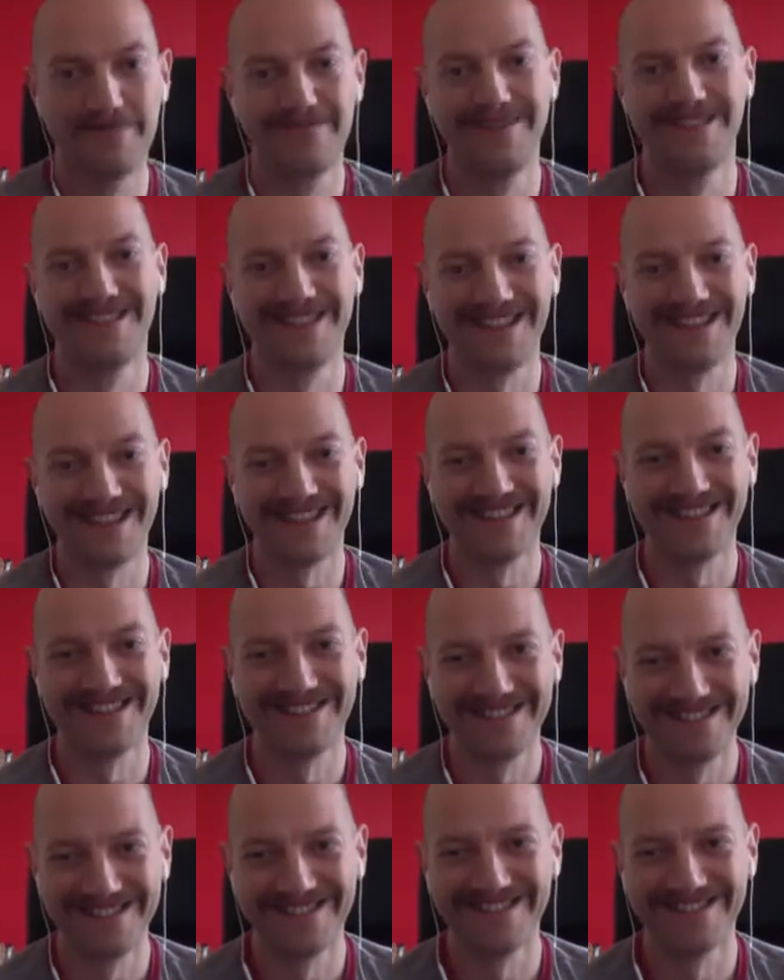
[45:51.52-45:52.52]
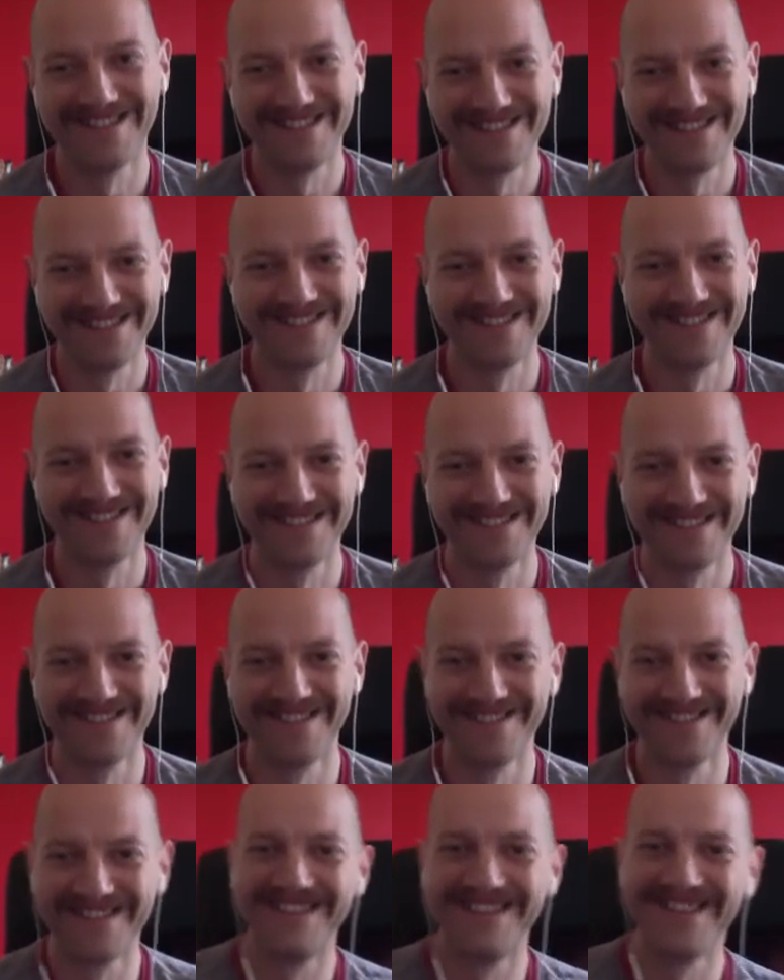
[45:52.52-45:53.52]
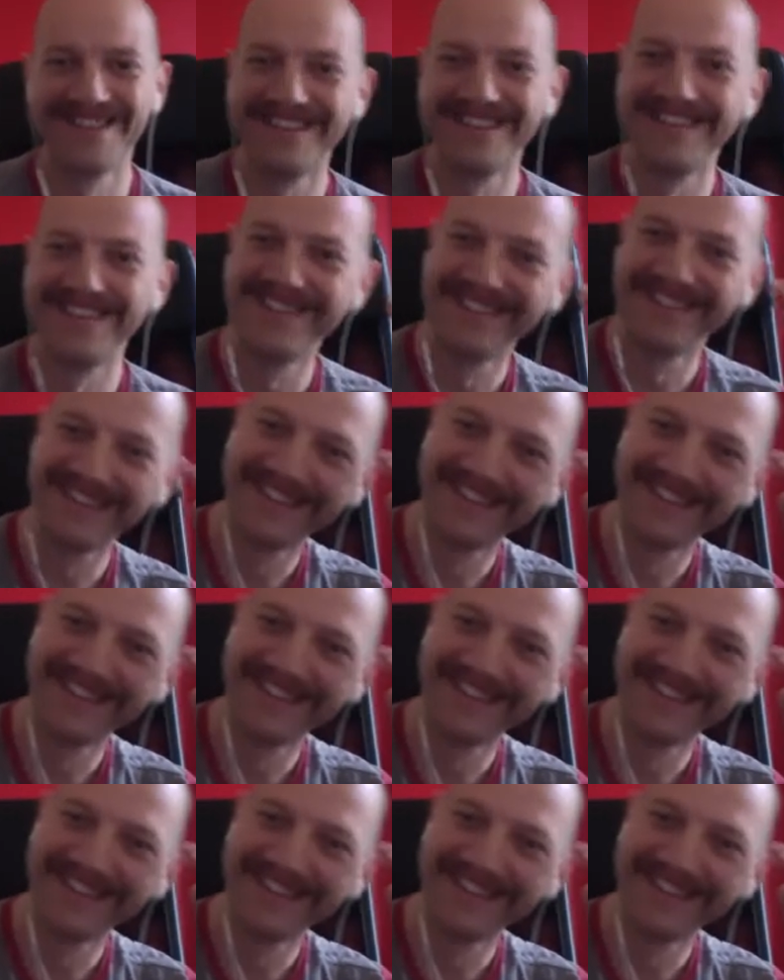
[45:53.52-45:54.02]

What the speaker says: someone who's looking, the